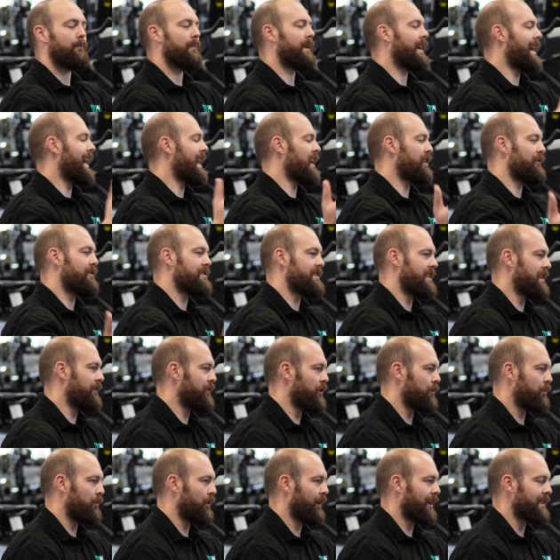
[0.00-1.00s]
calories in, if
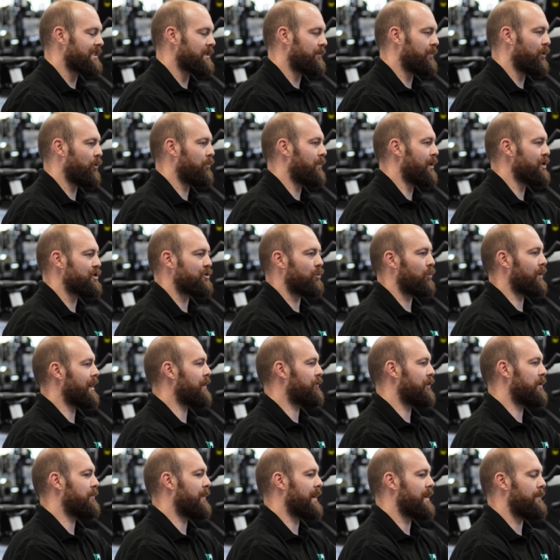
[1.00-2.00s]
you're looking to build muscle,
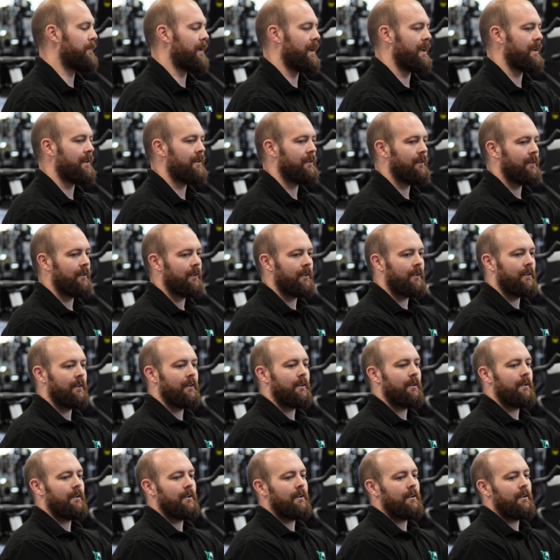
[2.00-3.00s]
whatever it may be,
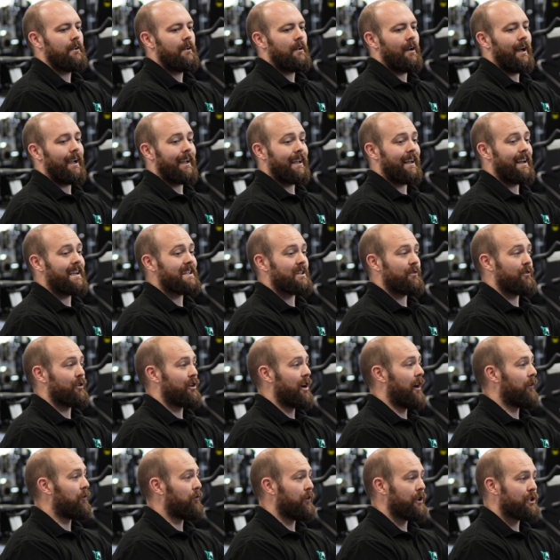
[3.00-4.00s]
I get it as a
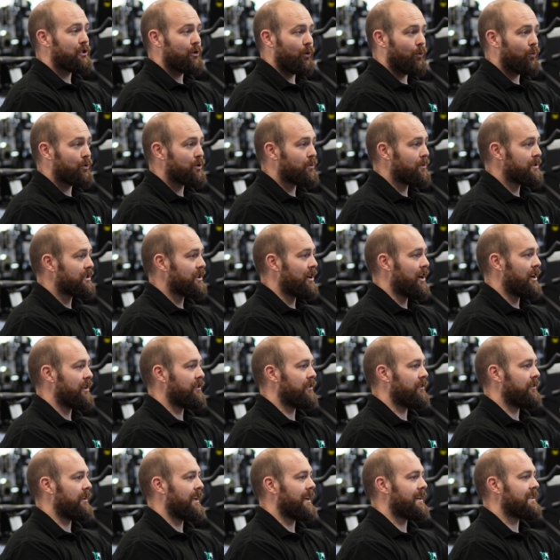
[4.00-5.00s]
recovery tool to a
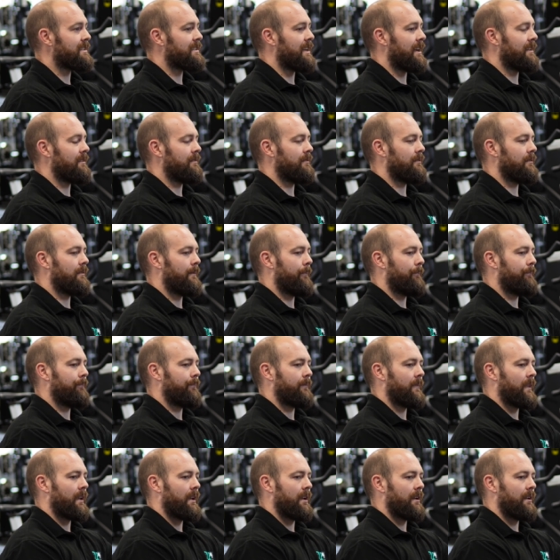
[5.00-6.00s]
certain extent.
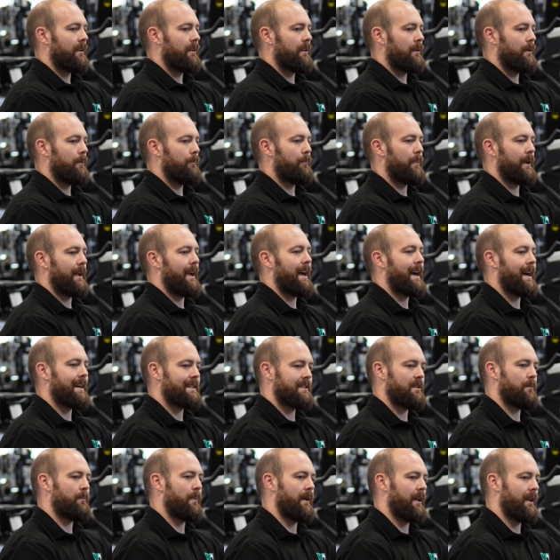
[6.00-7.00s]
But it
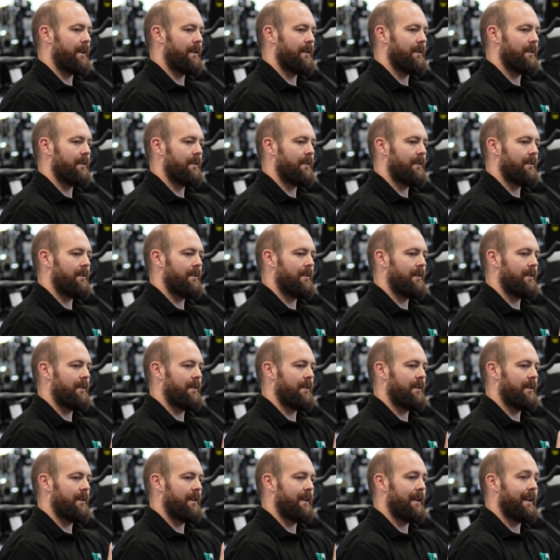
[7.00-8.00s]
has to be,
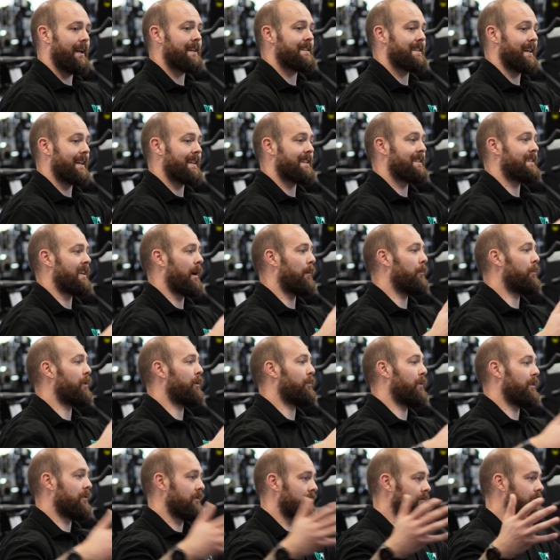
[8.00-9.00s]
it is a
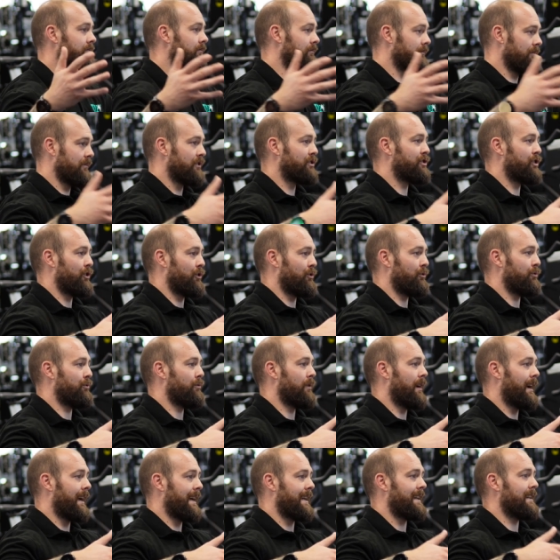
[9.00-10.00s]
supplement to
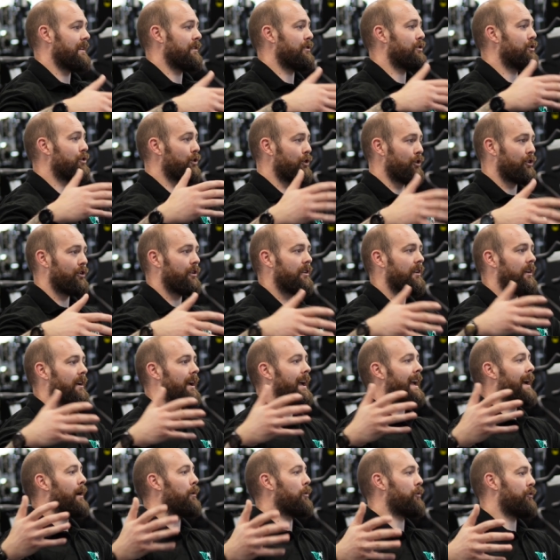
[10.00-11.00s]
a good,
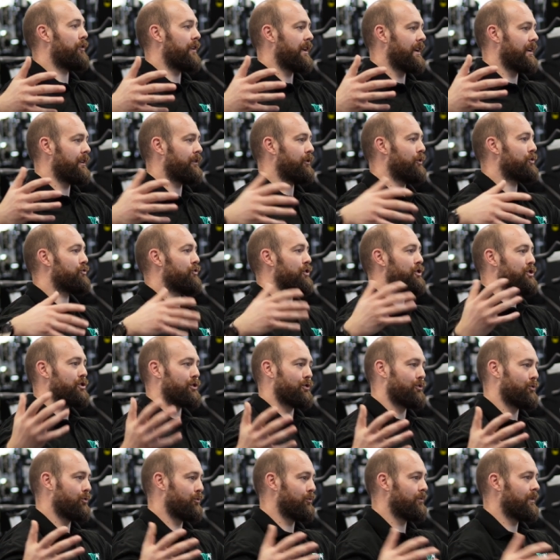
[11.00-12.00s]
healthy,
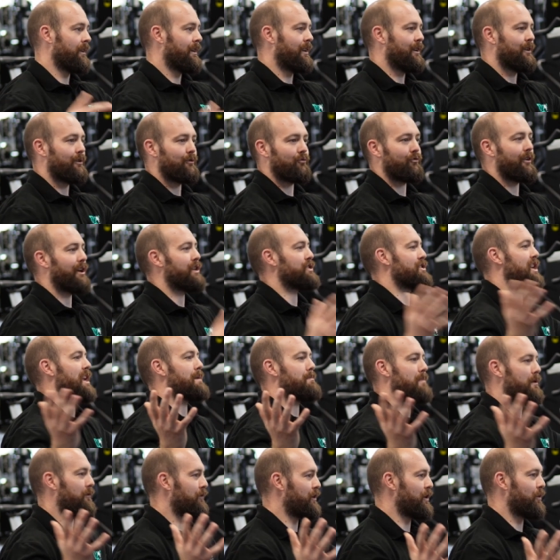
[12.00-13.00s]
nutritional
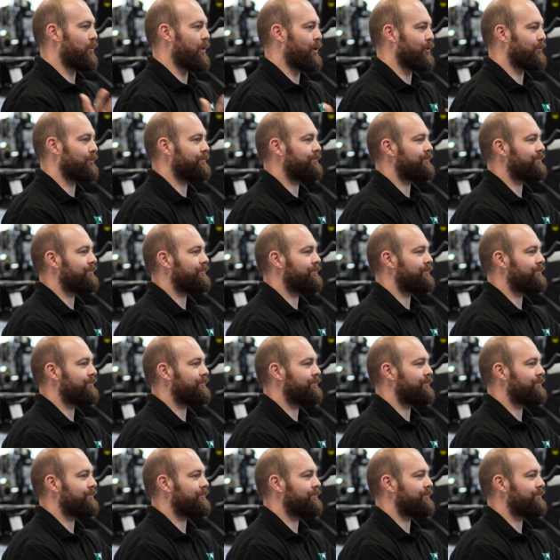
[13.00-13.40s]
regime, if you will.